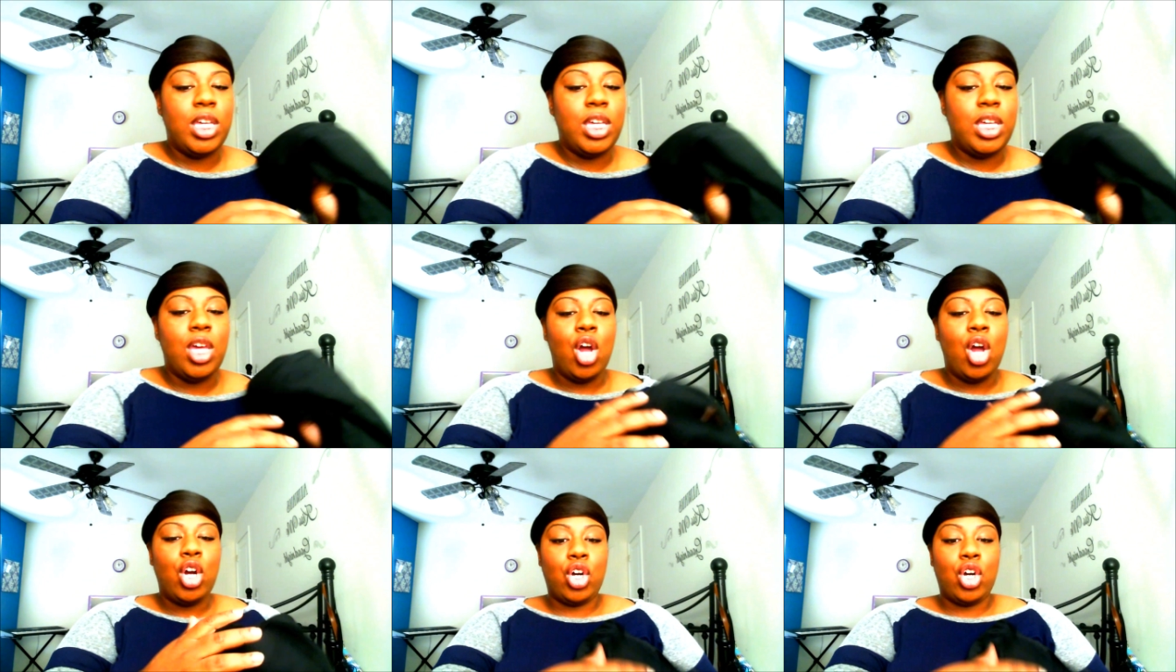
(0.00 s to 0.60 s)

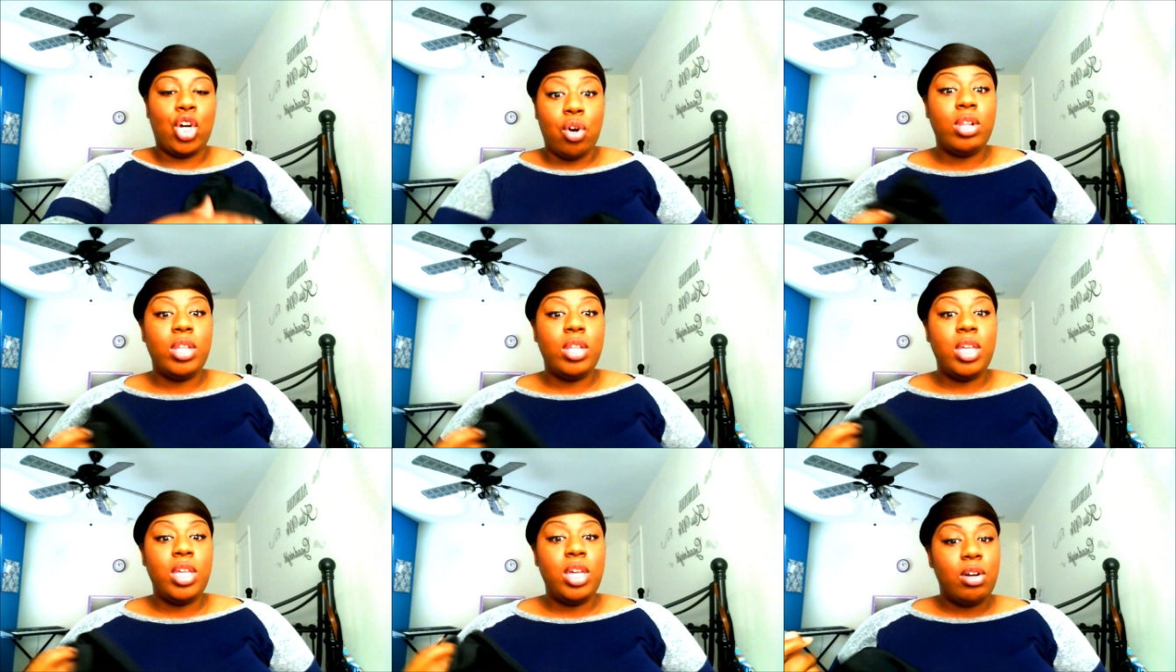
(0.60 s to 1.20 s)

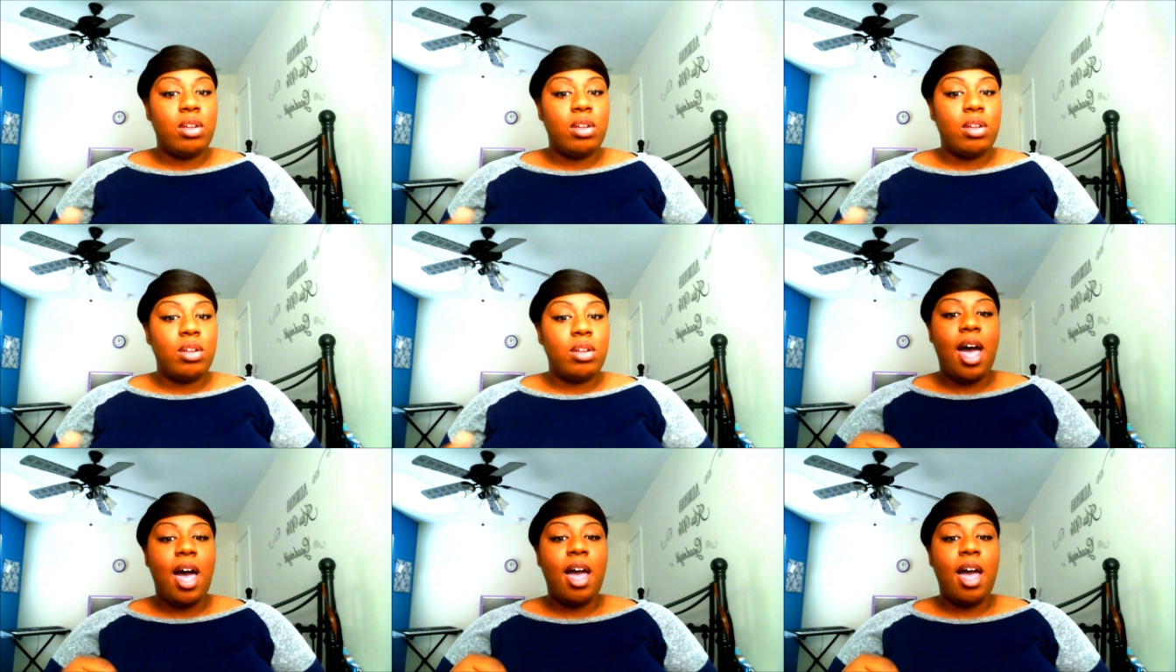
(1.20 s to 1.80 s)
curly
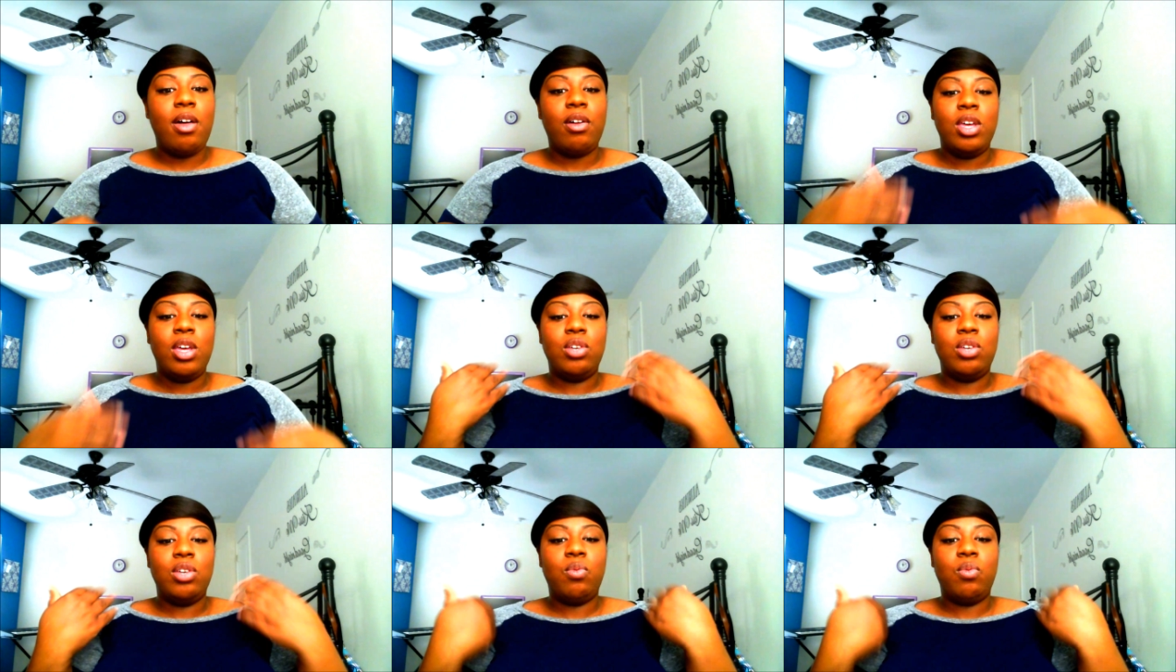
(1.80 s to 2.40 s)
style. You
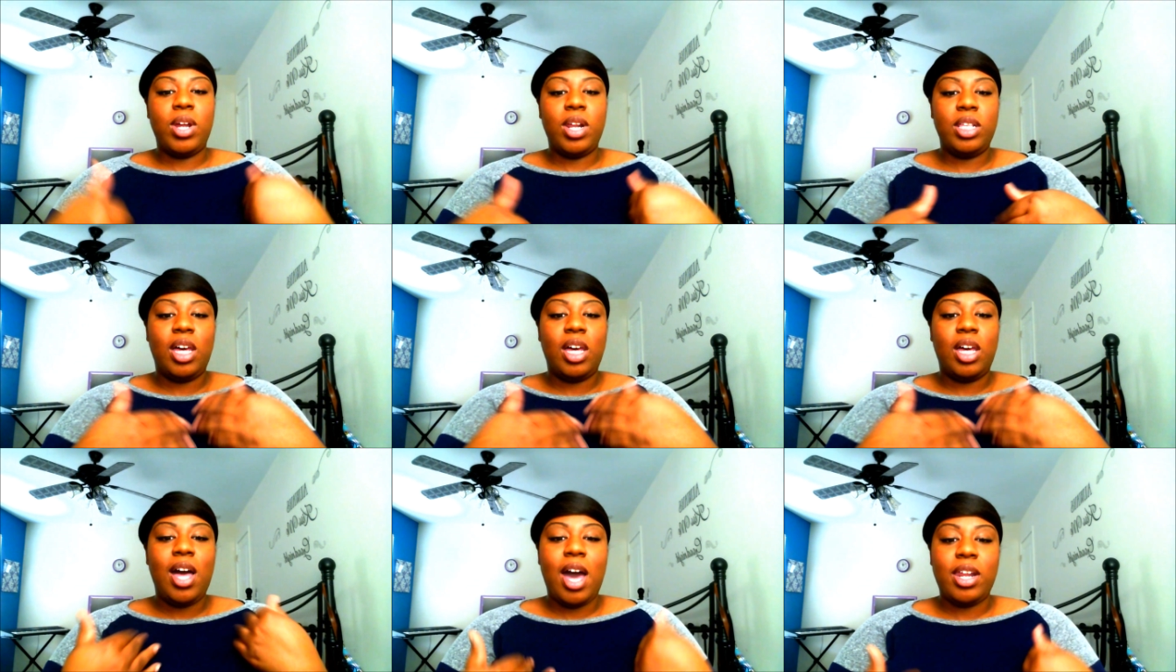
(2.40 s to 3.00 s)
want it to kind
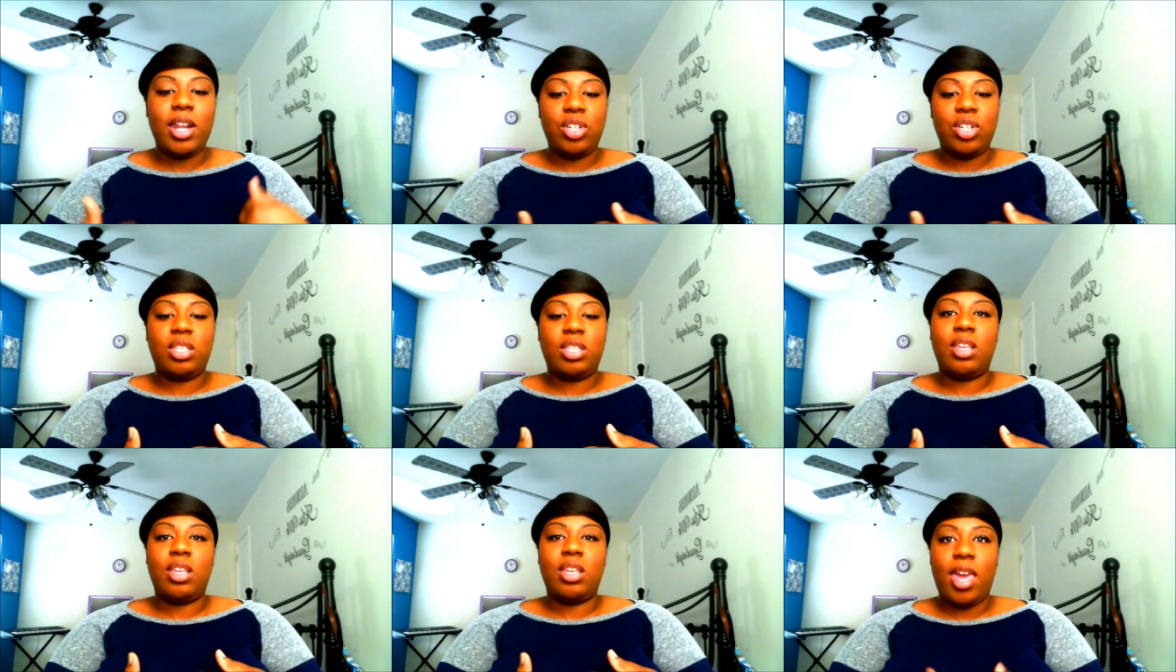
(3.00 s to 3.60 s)
of just
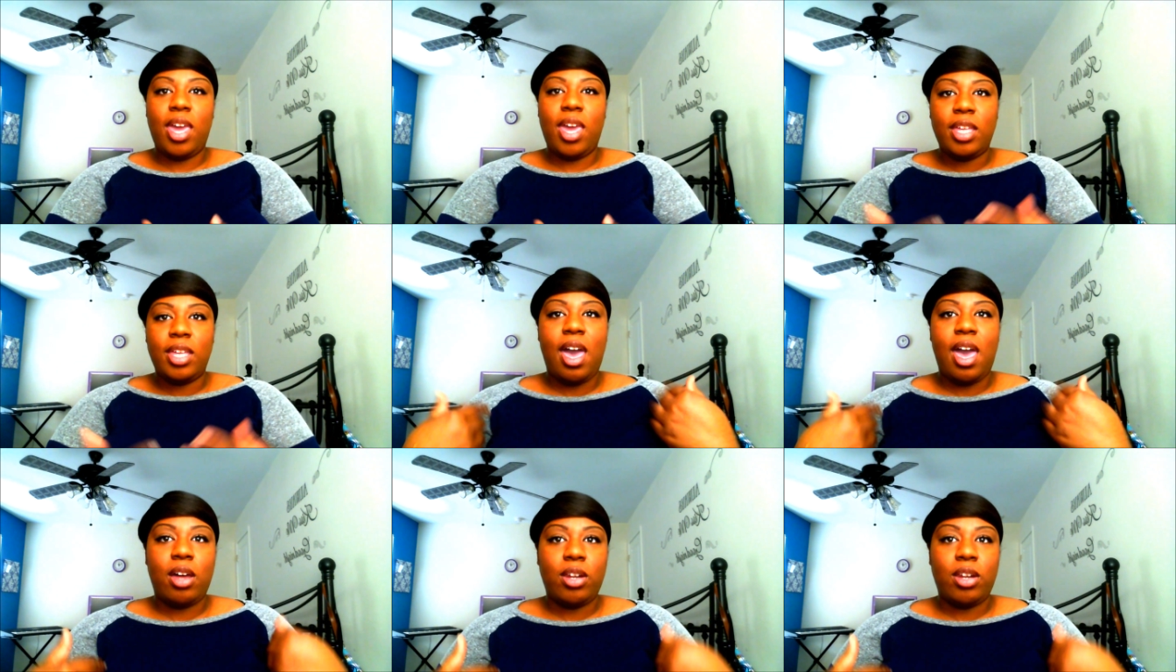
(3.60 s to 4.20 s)
hang down
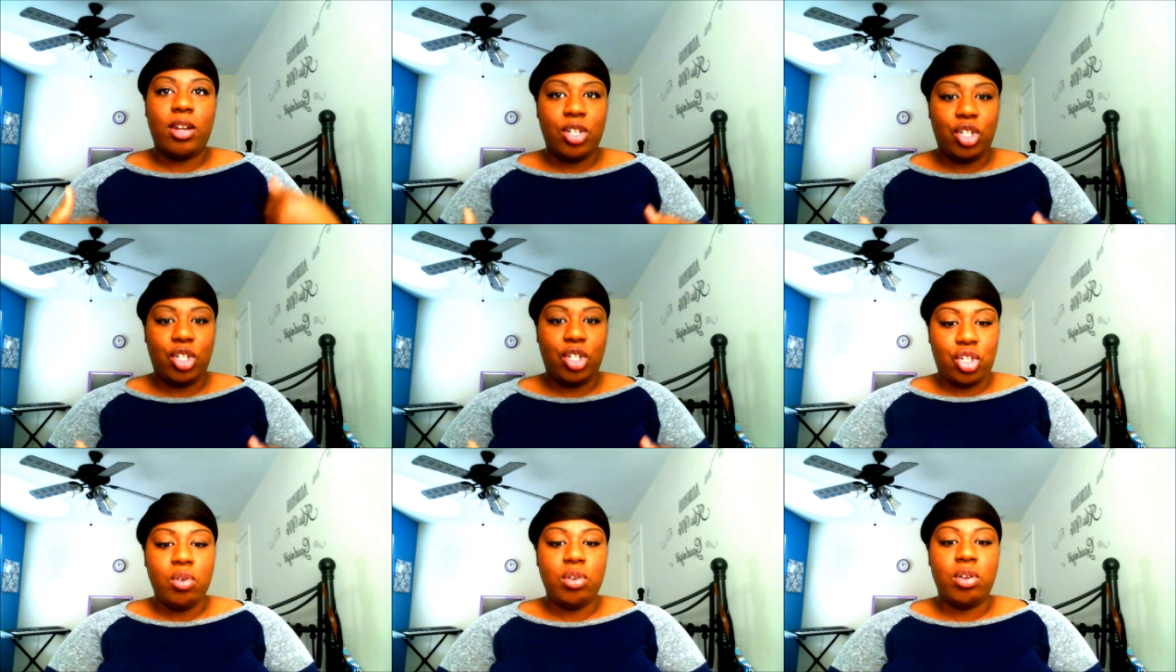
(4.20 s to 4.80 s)
and show your
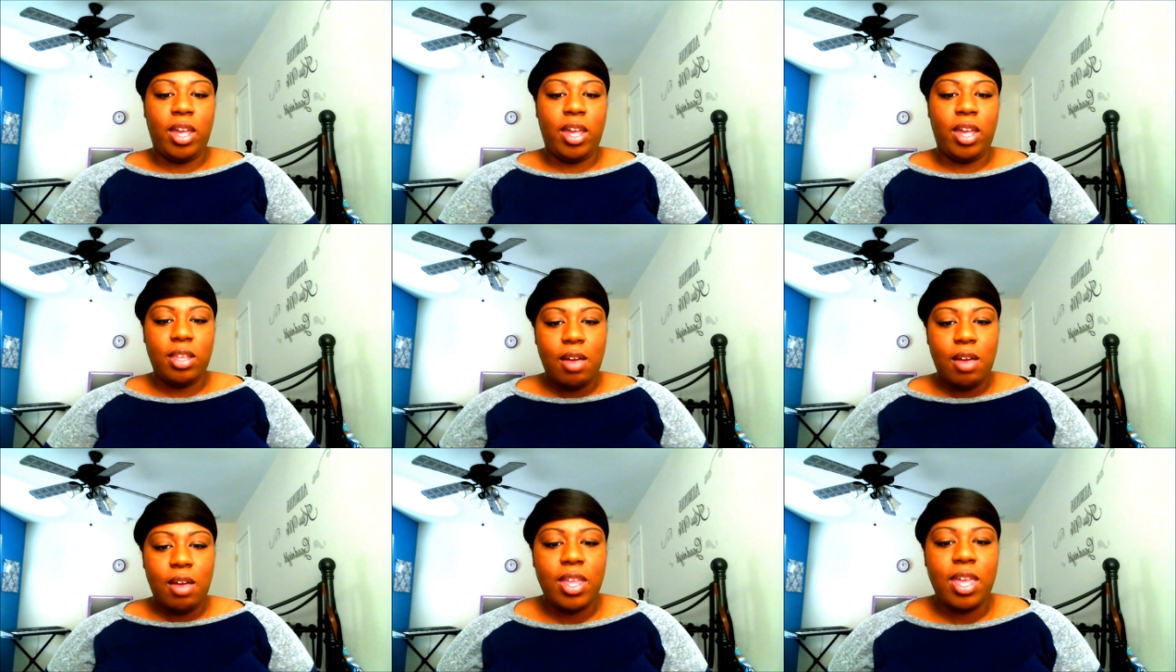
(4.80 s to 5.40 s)
length and
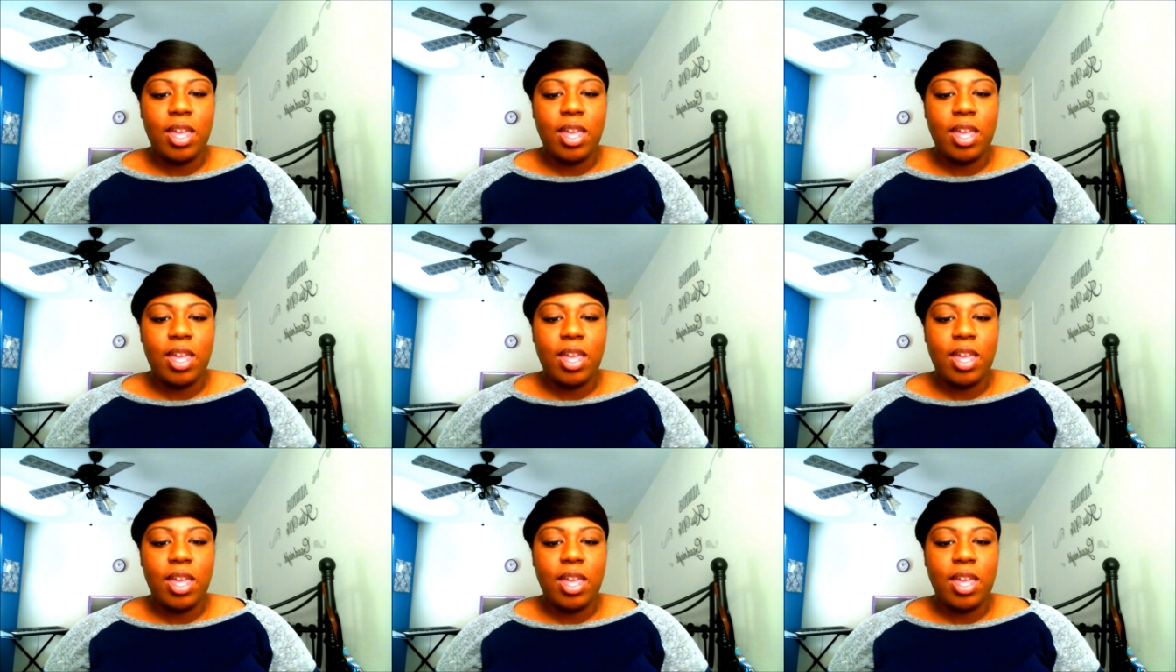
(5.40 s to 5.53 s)
everything.